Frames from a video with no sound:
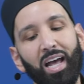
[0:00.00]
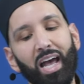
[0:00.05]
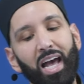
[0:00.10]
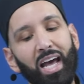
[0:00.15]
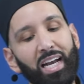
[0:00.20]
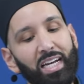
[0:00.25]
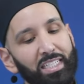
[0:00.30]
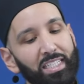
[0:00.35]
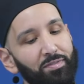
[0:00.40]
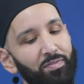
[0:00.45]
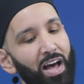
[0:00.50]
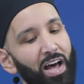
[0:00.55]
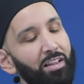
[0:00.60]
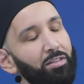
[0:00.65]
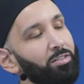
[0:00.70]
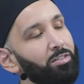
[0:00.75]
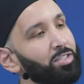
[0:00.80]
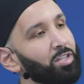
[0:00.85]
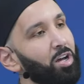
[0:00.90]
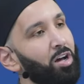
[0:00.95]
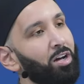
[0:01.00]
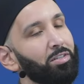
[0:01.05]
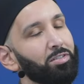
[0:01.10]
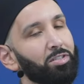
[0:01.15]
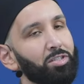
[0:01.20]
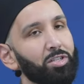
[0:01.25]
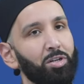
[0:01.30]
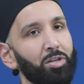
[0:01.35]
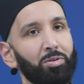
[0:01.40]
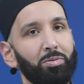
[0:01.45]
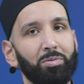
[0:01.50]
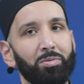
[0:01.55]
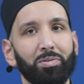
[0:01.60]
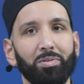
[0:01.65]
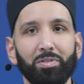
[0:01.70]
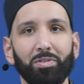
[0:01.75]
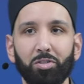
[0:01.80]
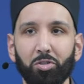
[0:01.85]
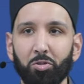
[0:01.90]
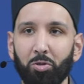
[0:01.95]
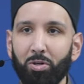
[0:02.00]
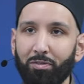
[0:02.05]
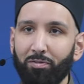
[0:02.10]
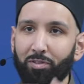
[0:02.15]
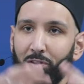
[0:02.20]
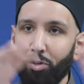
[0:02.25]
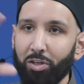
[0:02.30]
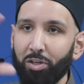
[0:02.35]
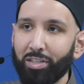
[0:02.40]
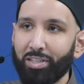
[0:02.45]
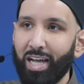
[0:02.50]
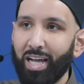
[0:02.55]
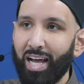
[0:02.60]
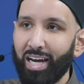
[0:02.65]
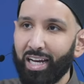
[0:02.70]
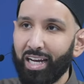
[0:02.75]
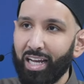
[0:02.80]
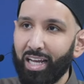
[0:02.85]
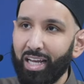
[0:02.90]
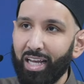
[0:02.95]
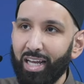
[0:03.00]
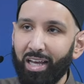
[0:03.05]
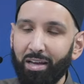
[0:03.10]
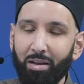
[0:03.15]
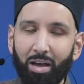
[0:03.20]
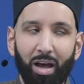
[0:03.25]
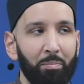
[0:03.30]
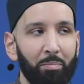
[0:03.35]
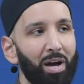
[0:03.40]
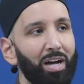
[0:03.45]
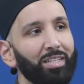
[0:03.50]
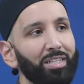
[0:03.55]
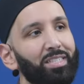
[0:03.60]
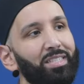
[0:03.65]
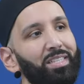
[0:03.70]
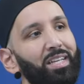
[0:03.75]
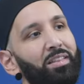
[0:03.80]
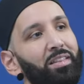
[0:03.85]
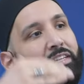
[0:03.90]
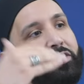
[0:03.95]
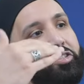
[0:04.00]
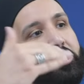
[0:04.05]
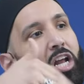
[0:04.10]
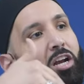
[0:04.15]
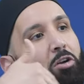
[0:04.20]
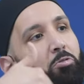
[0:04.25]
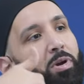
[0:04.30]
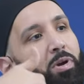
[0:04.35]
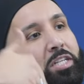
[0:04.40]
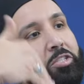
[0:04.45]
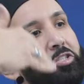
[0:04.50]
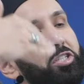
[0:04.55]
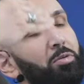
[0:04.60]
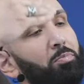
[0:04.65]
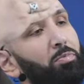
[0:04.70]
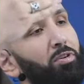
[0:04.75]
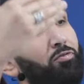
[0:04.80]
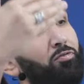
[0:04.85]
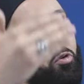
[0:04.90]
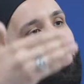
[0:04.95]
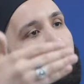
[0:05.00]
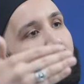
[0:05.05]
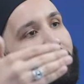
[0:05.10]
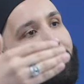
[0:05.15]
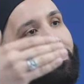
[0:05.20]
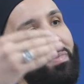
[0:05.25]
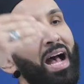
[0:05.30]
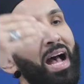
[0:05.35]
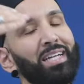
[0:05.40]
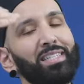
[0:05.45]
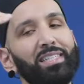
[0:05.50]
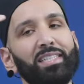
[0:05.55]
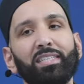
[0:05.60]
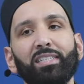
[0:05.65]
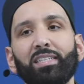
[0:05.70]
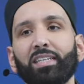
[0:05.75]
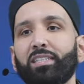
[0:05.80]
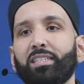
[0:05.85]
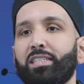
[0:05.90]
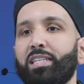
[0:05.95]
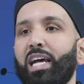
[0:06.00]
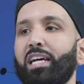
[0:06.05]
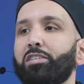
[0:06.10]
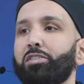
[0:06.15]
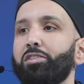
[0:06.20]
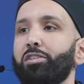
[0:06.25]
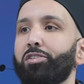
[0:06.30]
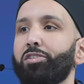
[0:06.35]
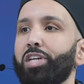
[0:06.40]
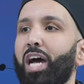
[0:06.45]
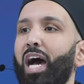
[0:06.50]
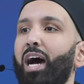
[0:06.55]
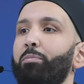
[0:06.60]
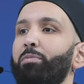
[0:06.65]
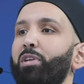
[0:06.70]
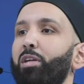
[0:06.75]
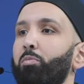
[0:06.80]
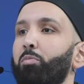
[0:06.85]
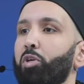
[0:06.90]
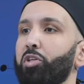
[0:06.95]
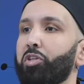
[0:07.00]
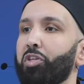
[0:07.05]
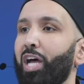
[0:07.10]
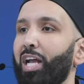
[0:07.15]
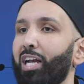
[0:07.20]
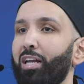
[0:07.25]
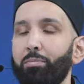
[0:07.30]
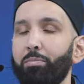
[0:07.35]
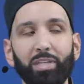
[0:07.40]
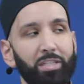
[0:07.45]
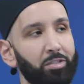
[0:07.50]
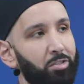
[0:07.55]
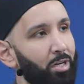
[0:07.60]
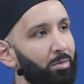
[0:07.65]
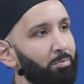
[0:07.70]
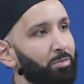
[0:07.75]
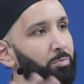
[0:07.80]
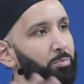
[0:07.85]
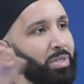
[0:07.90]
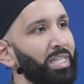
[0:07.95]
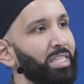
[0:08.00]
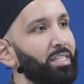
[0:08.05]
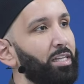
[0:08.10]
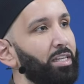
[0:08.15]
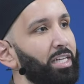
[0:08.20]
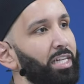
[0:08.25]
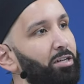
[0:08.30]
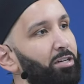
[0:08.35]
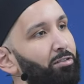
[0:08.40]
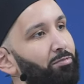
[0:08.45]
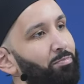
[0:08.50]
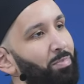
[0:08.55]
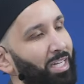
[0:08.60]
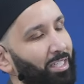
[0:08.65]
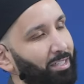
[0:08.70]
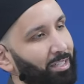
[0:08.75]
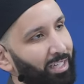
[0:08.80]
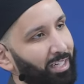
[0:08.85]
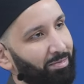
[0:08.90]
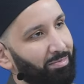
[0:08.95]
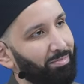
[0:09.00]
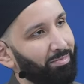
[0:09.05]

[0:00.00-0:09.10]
And his father is also sort of looked at amongst the generation before him as the successor to Abd al-Muttalib in terms of being the leader of Mecca.